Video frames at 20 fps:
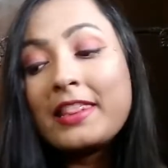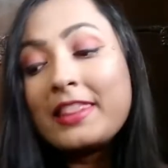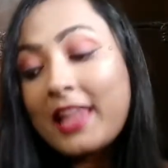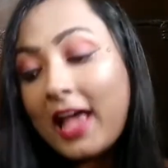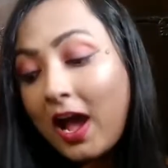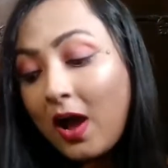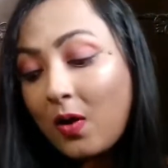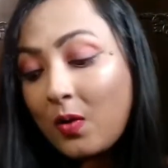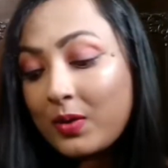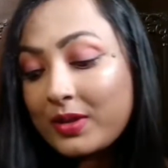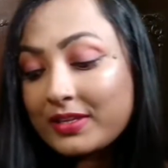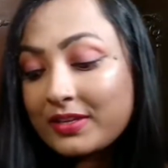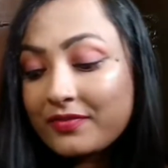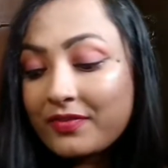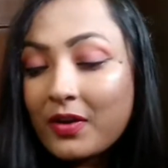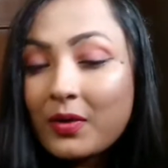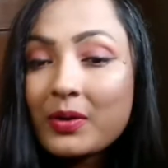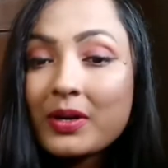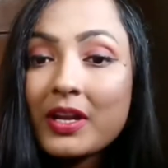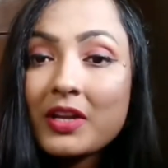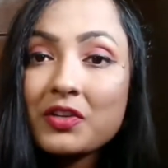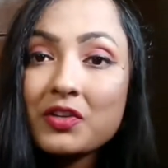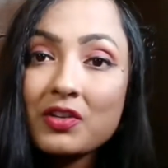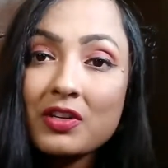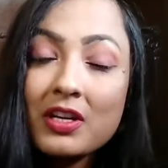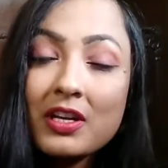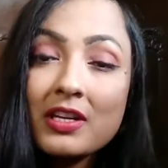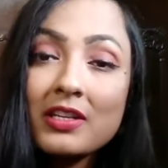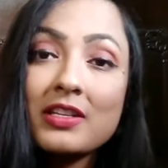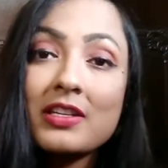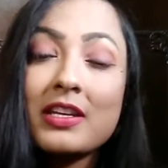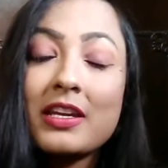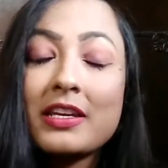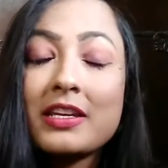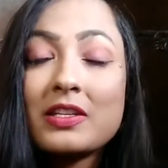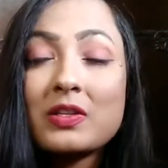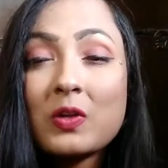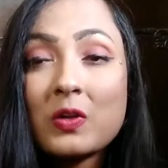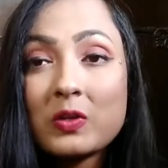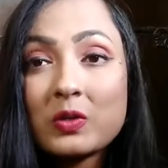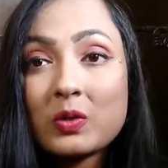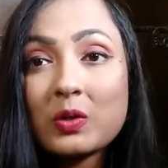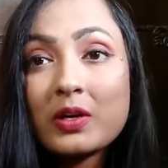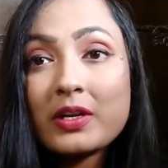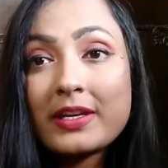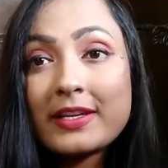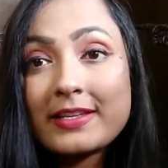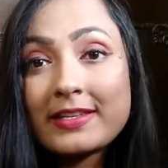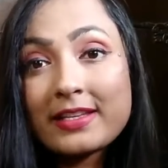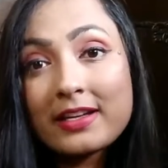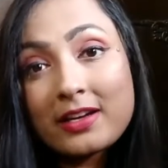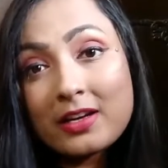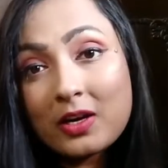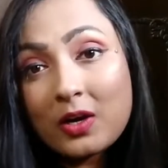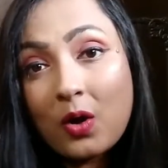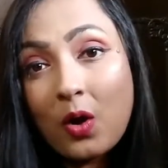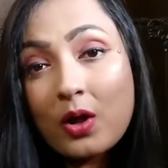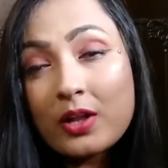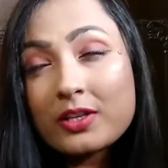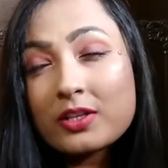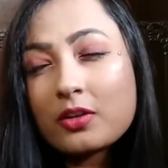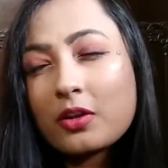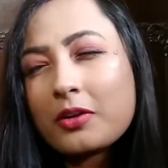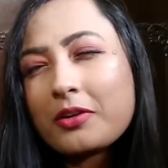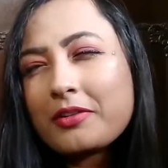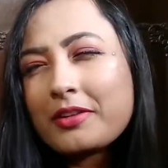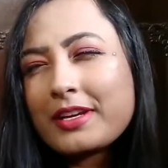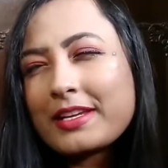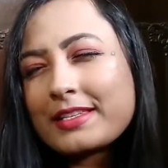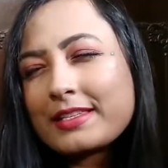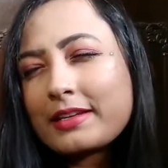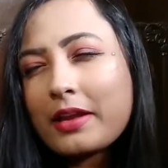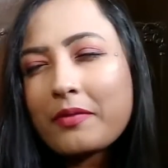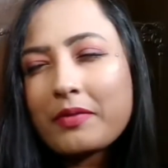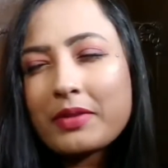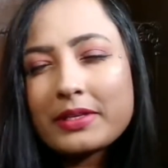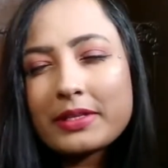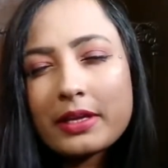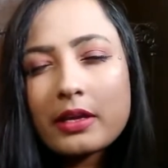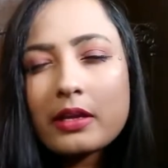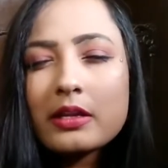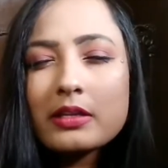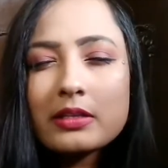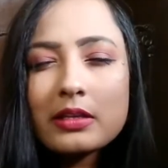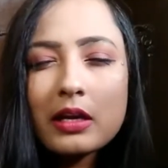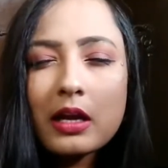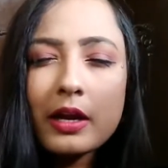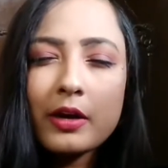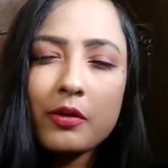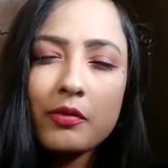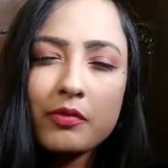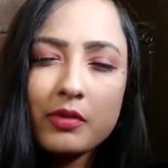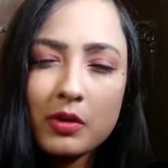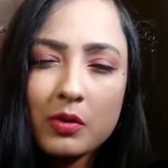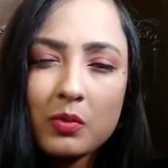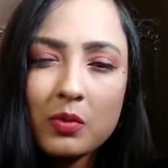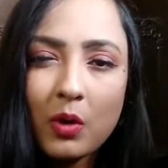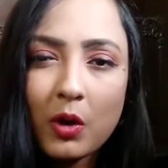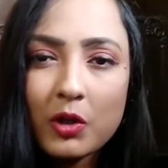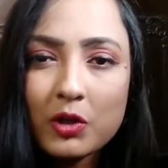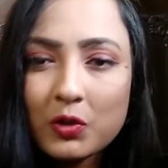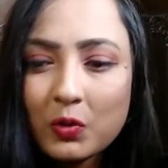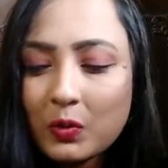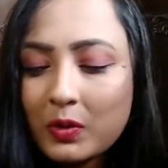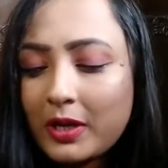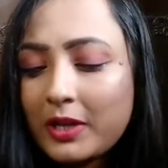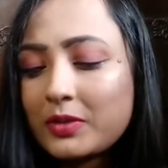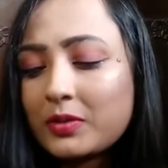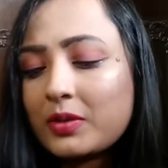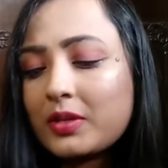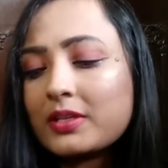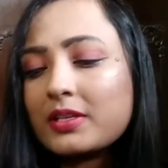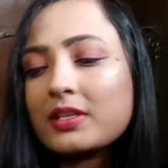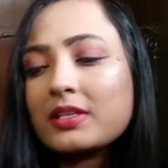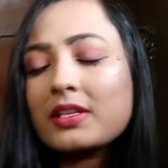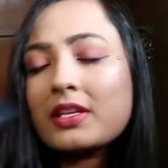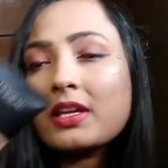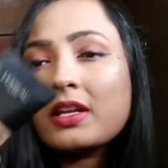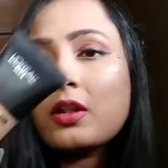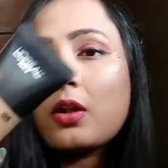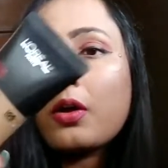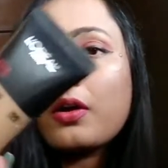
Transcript: Now is a foundation, it is also a recent launch, not recent, I will say it's a kind of new launch only. So this is